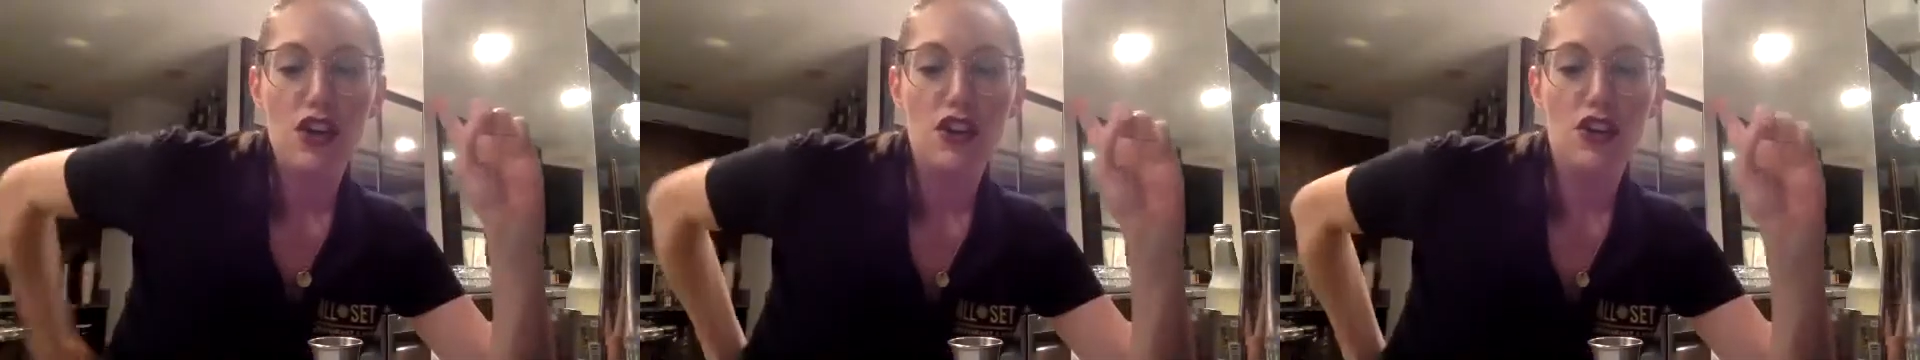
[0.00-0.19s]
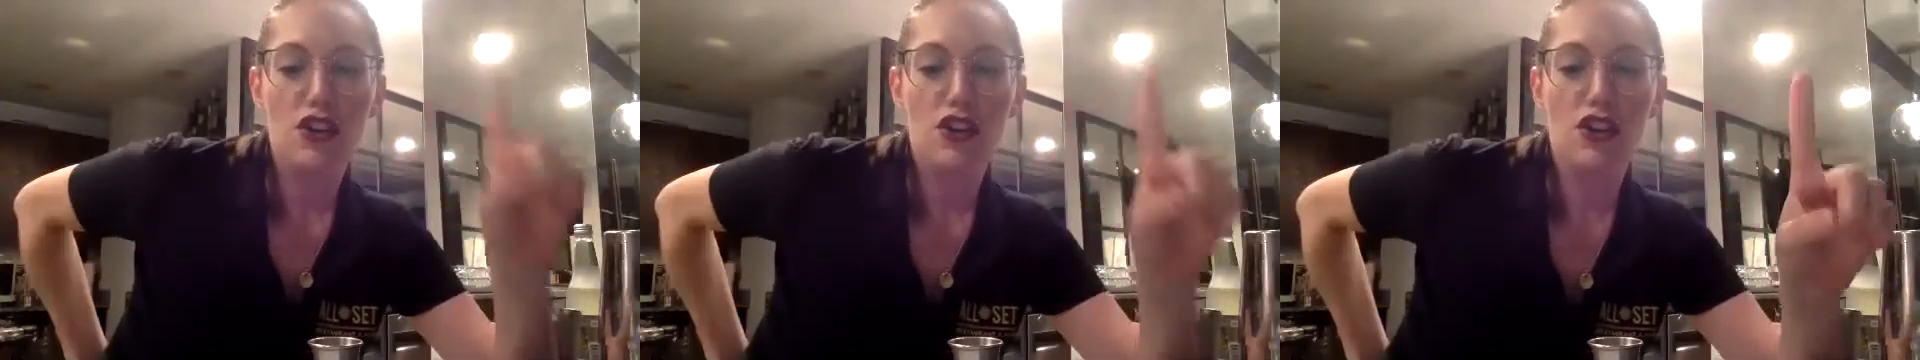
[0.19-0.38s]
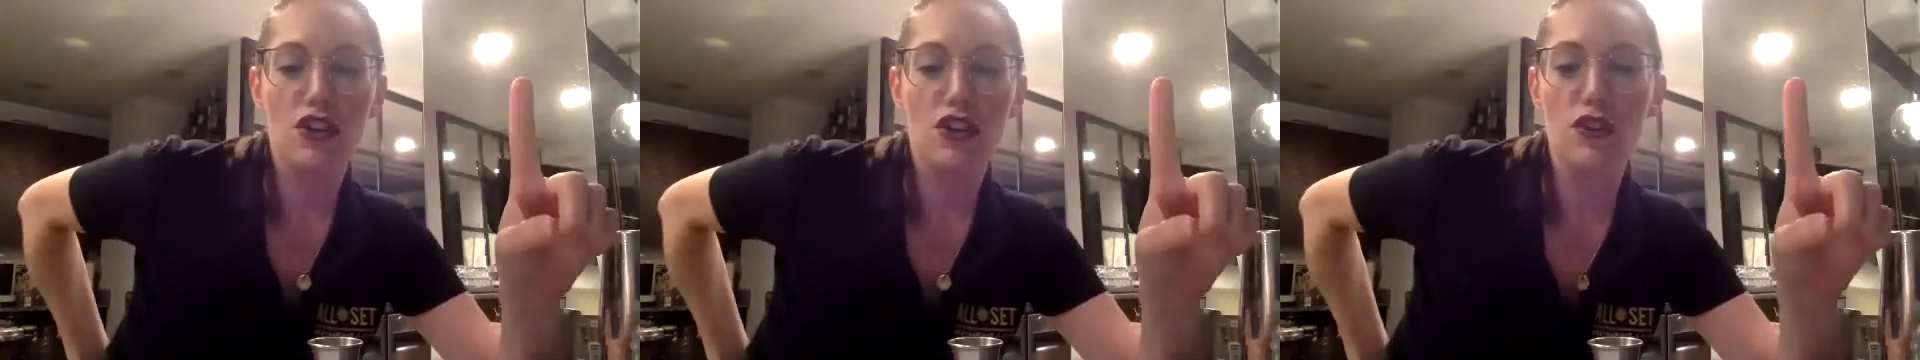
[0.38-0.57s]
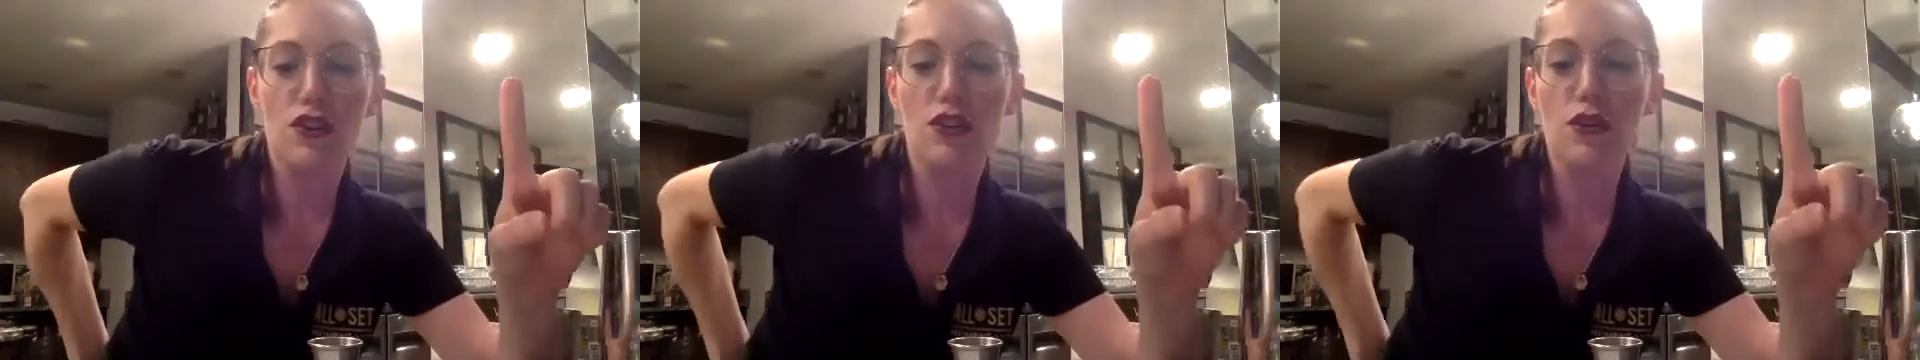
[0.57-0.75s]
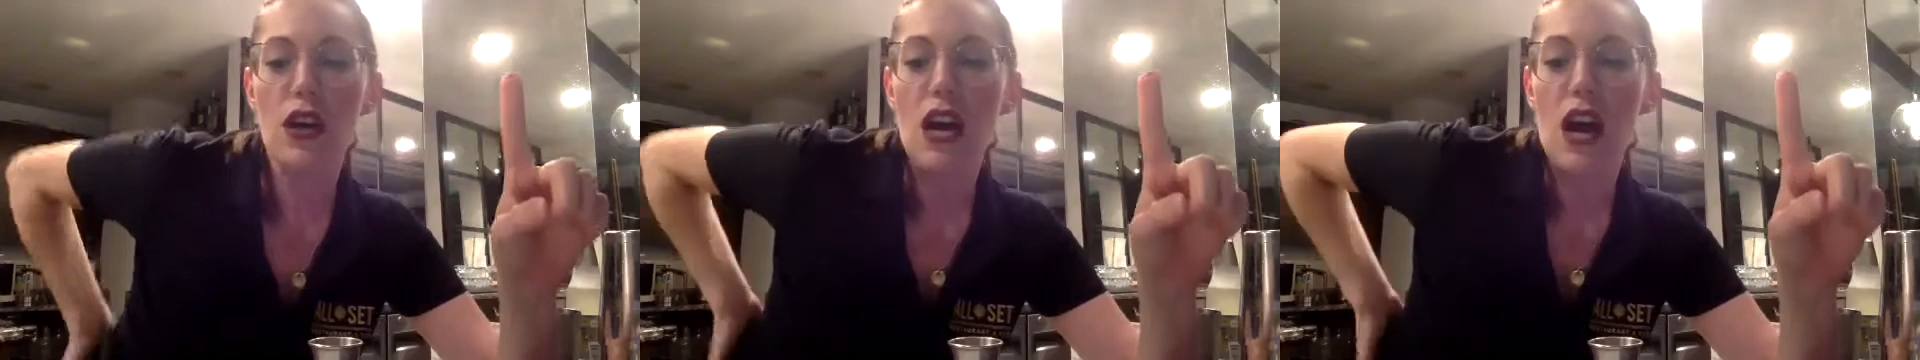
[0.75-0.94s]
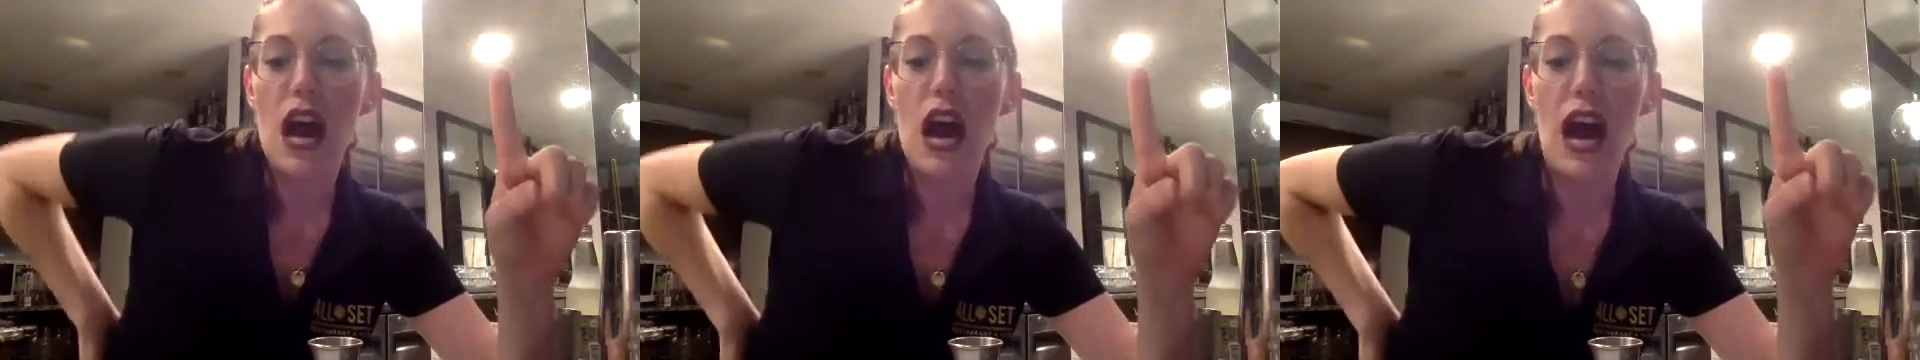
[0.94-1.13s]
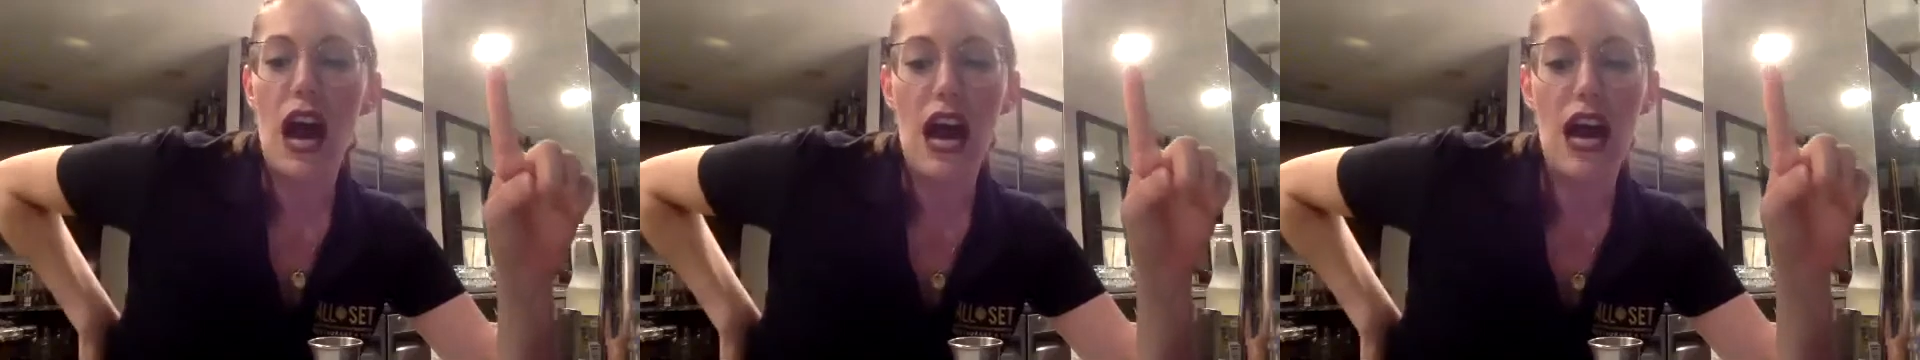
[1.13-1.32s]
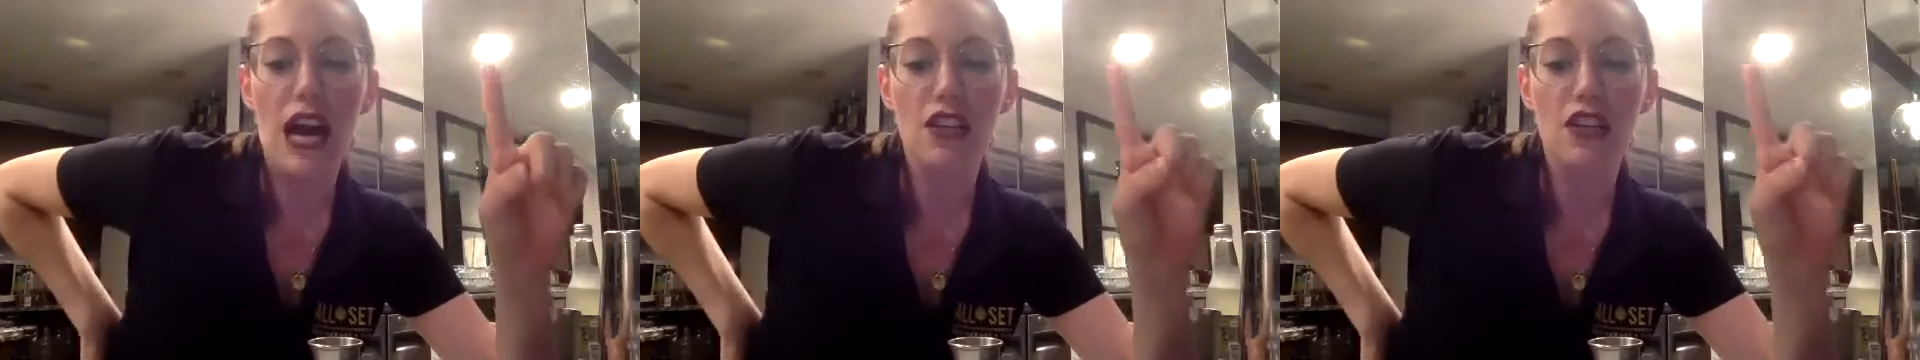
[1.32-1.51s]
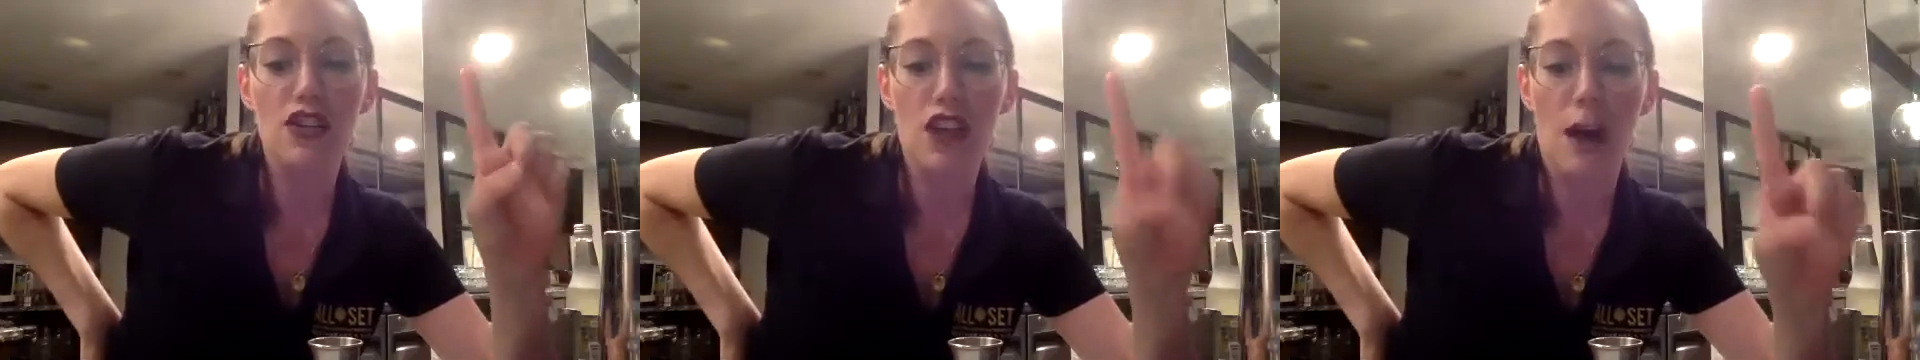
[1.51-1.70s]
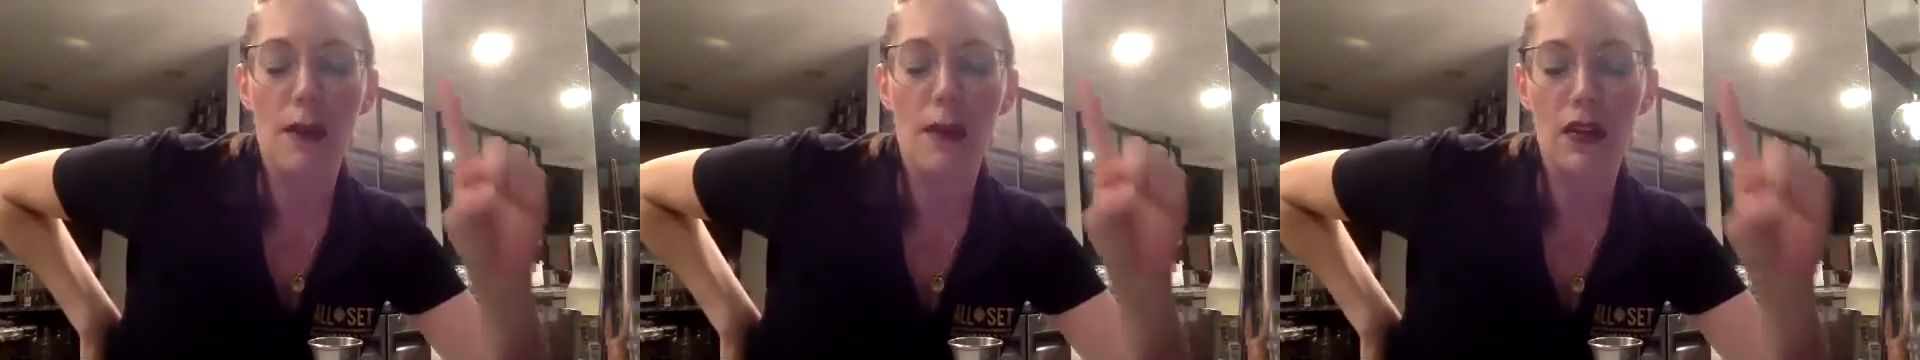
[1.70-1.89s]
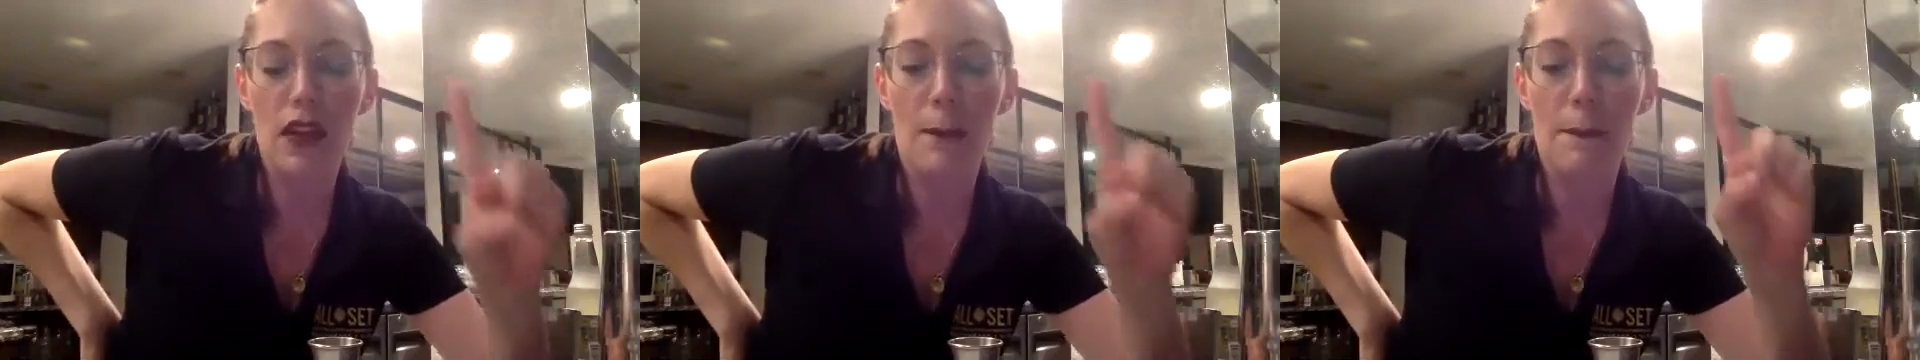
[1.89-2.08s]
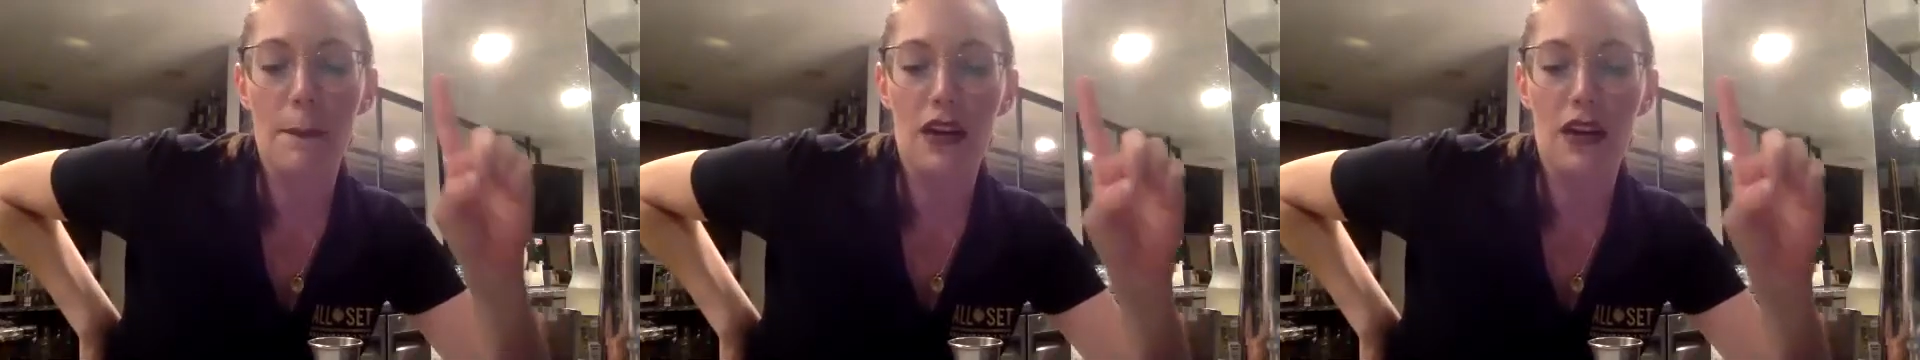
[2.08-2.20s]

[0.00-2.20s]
2 jumbo lump